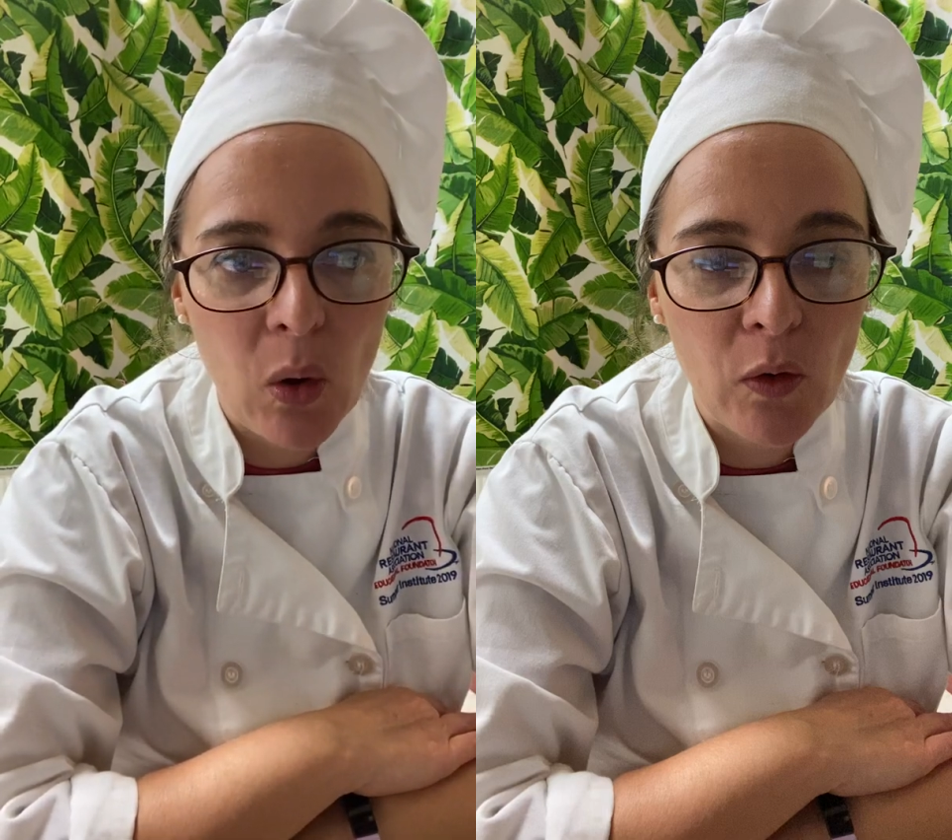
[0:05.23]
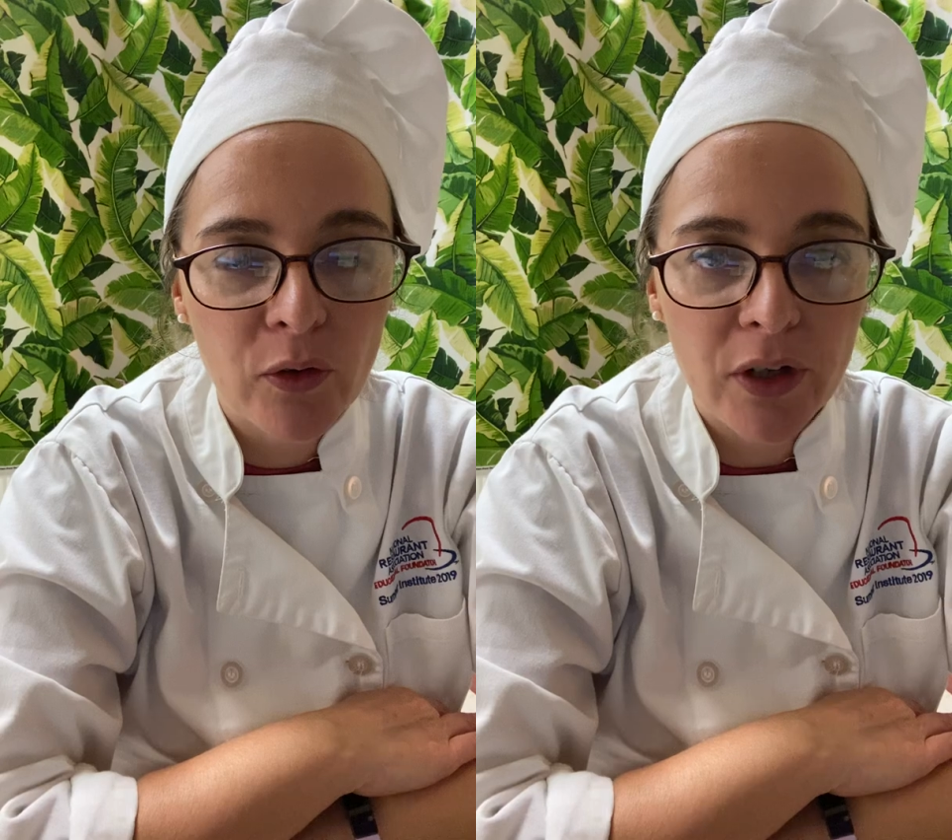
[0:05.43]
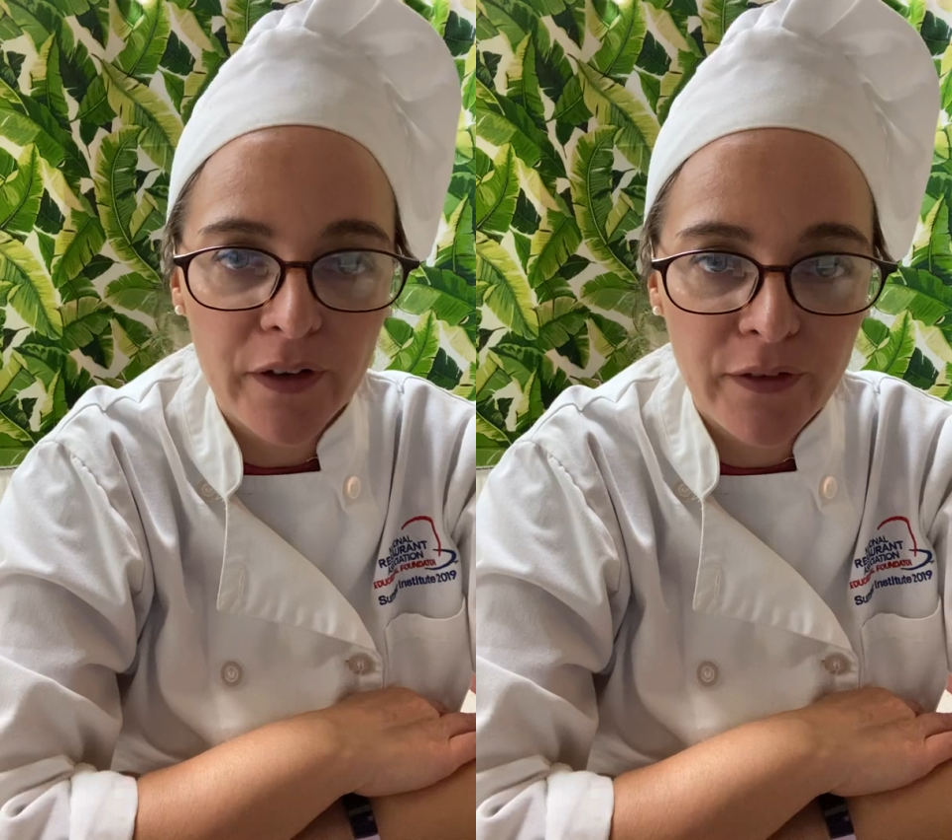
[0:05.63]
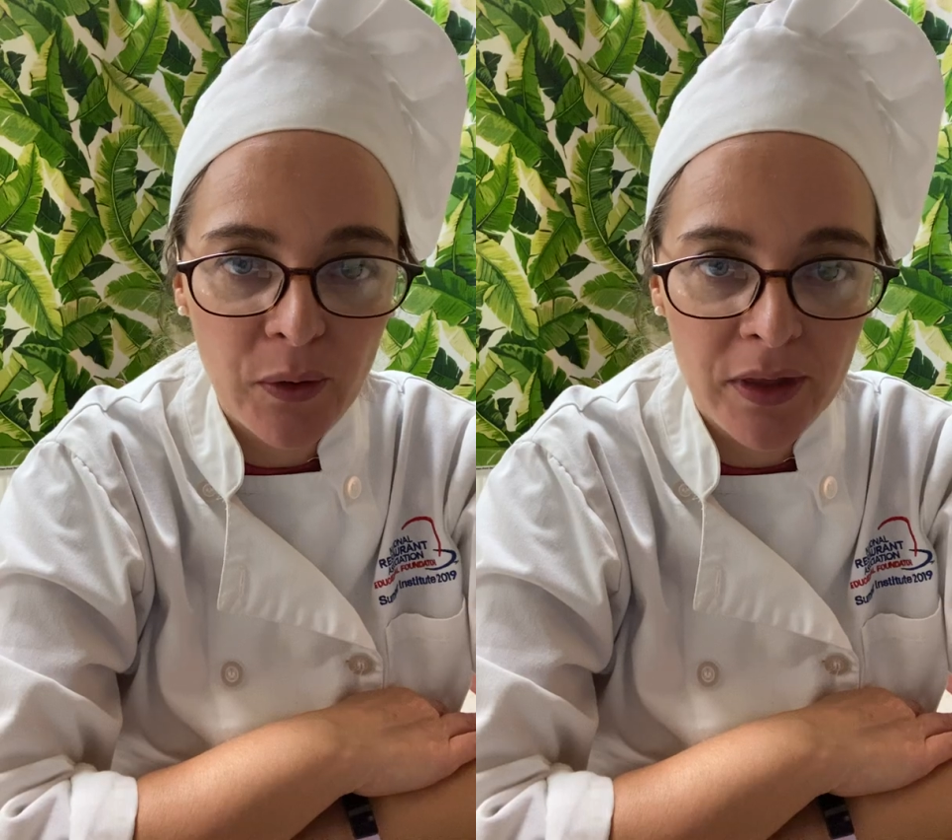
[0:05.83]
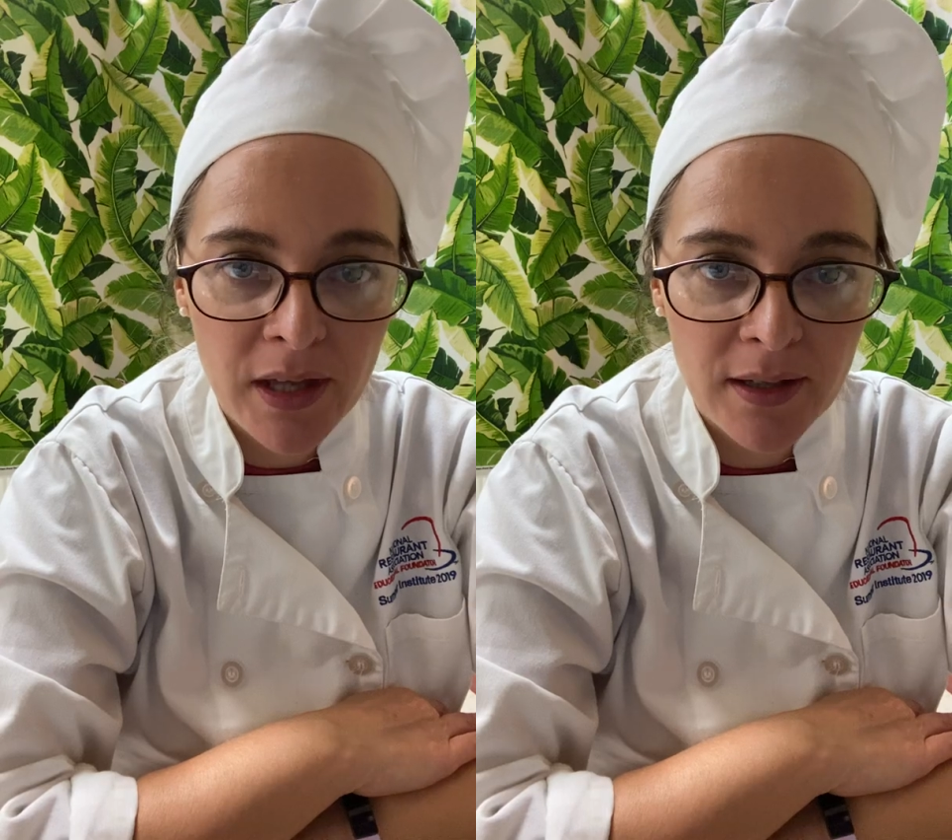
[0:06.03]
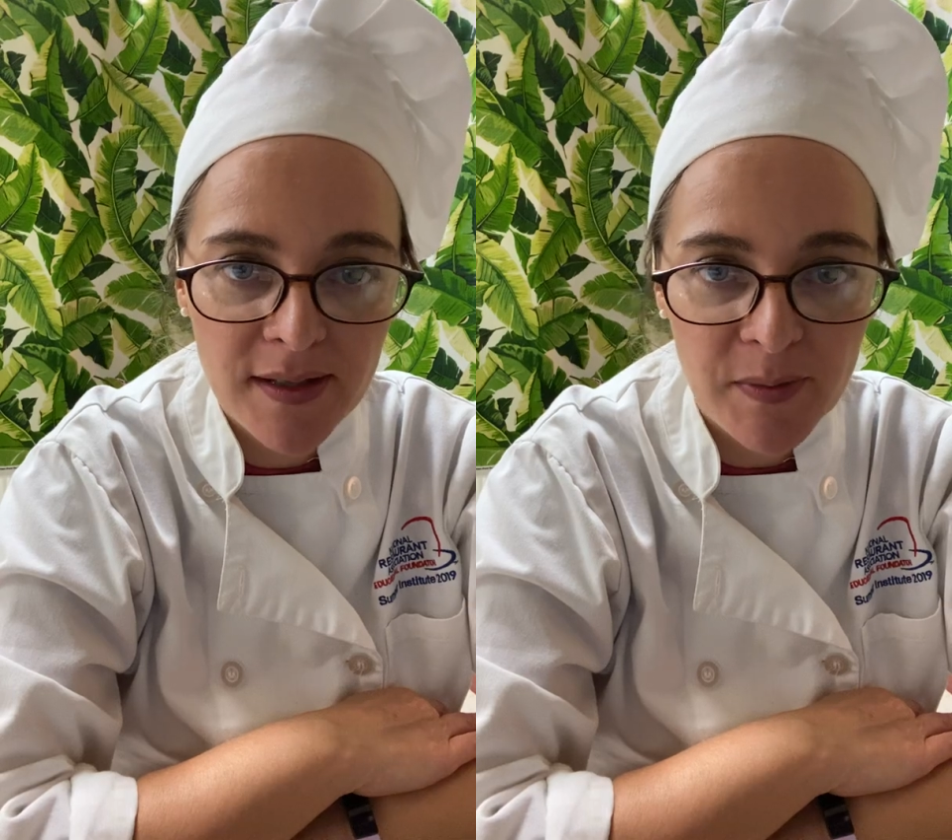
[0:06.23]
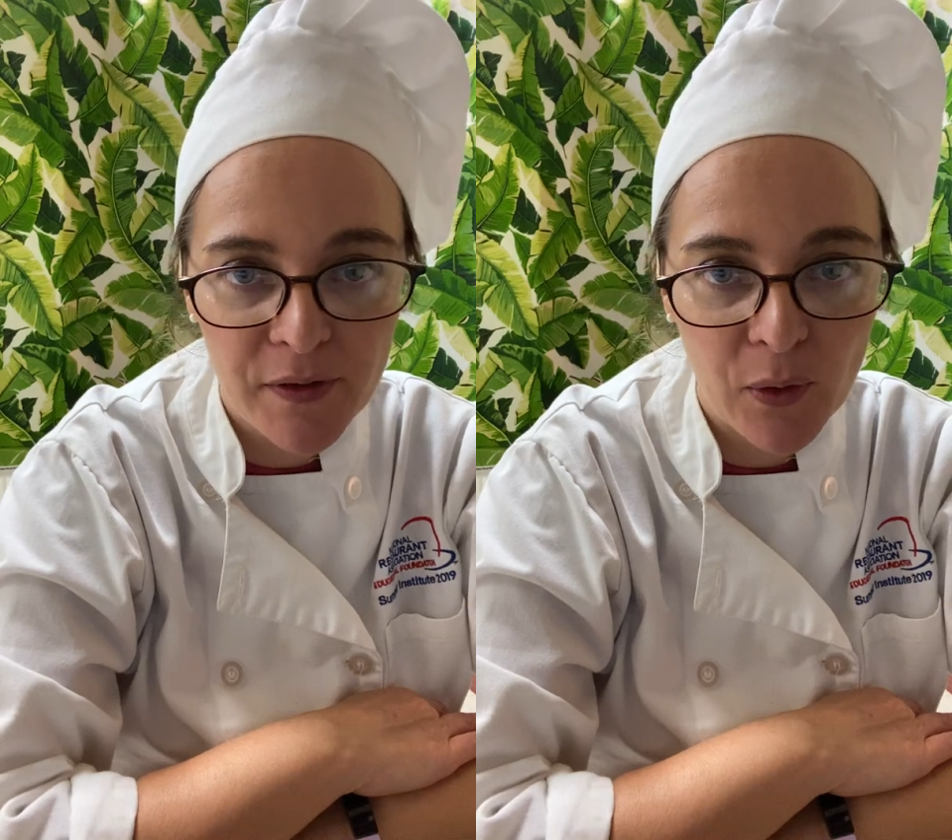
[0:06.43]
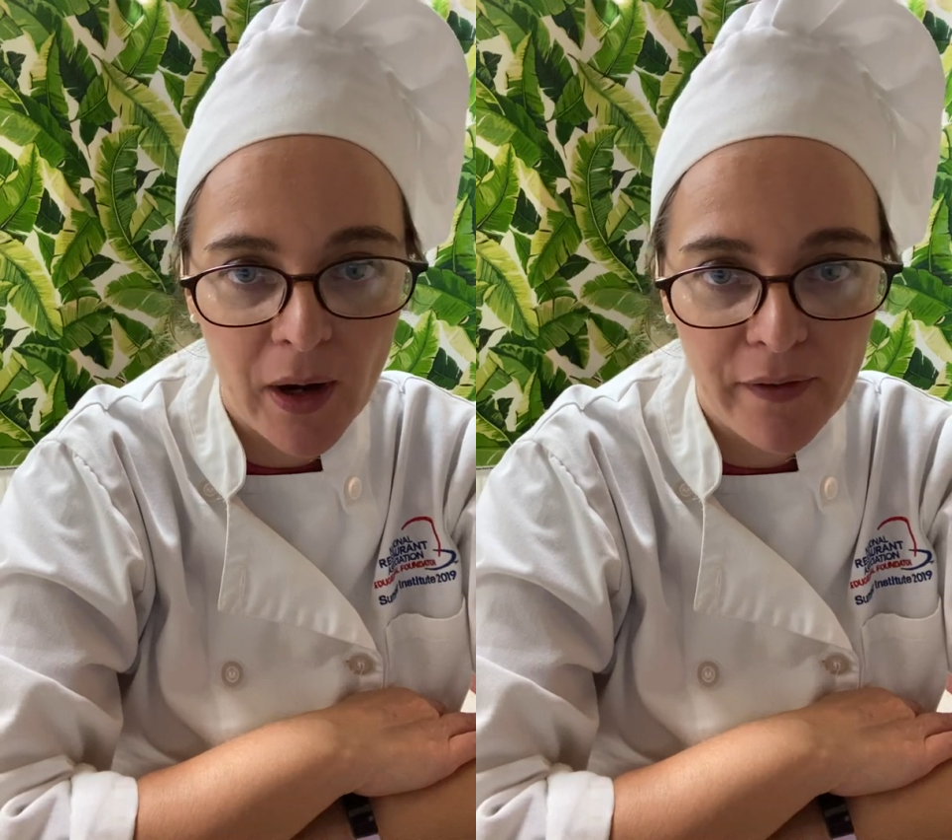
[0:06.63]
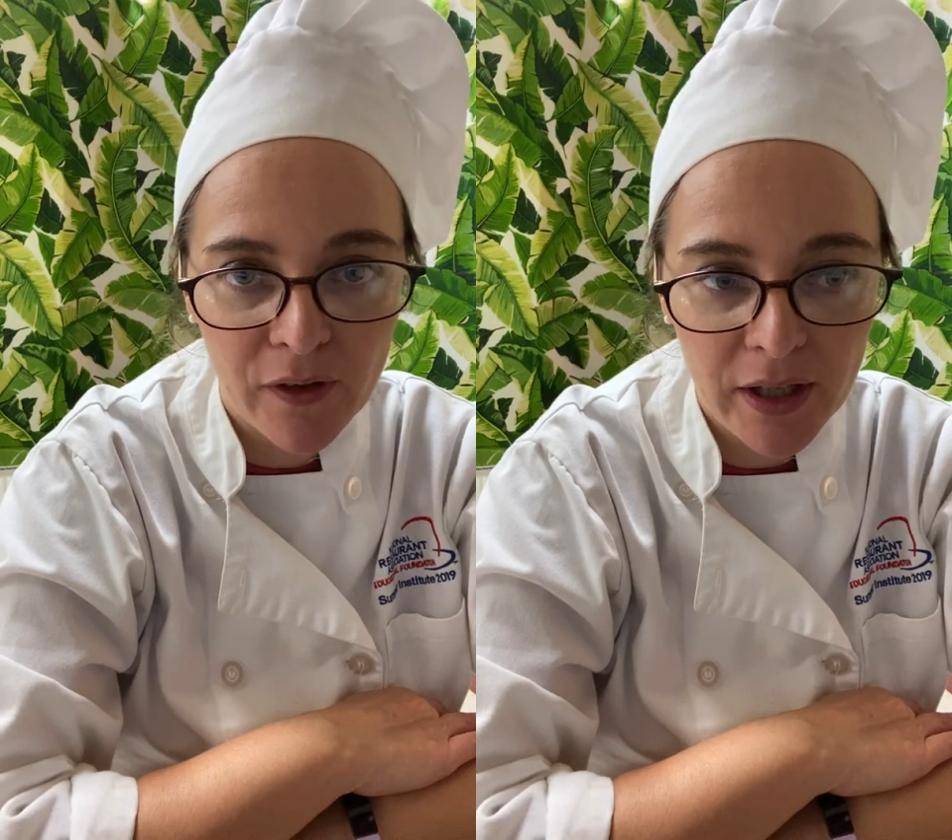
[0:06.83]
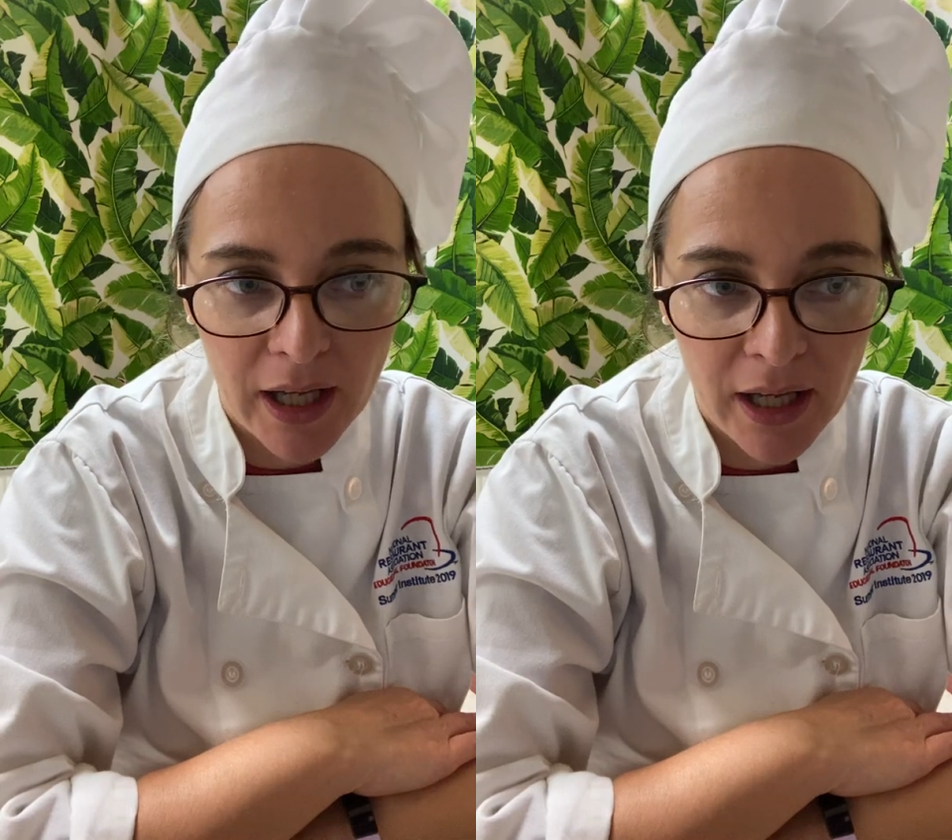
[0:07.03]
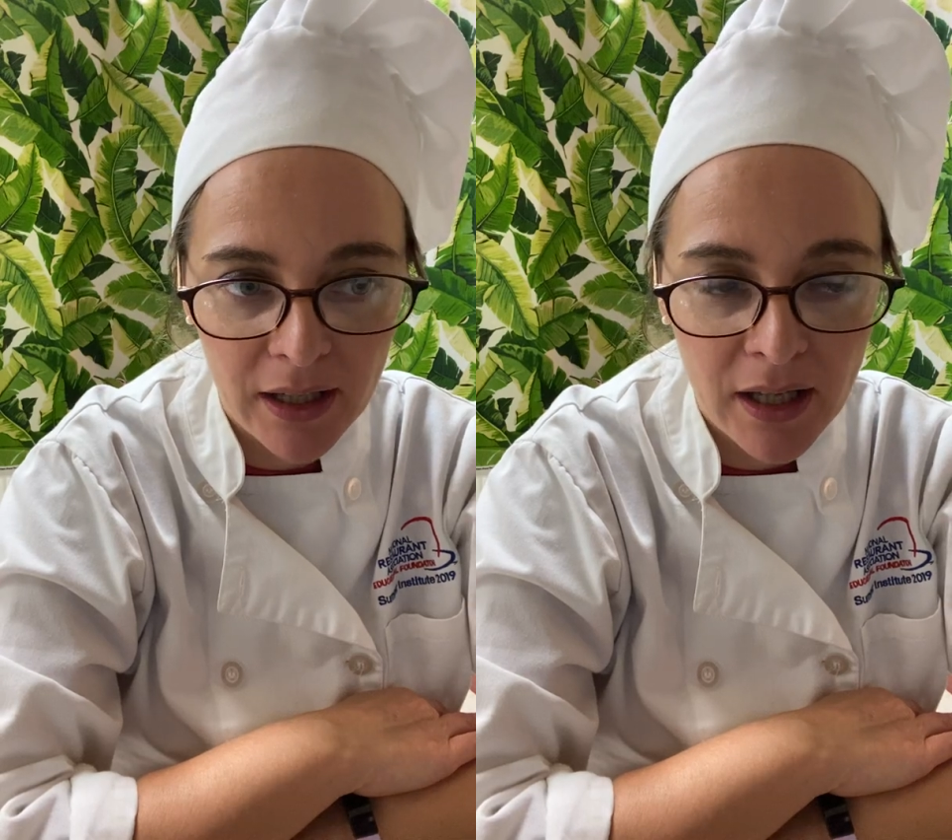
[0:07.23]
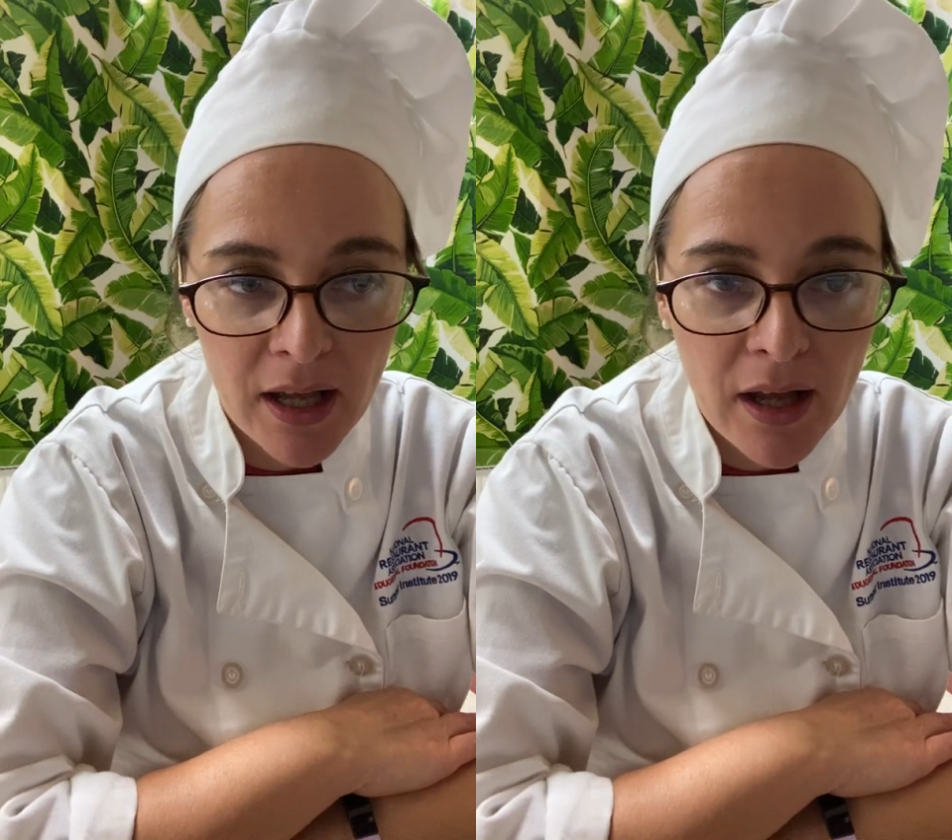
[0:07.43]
over a few things before I forget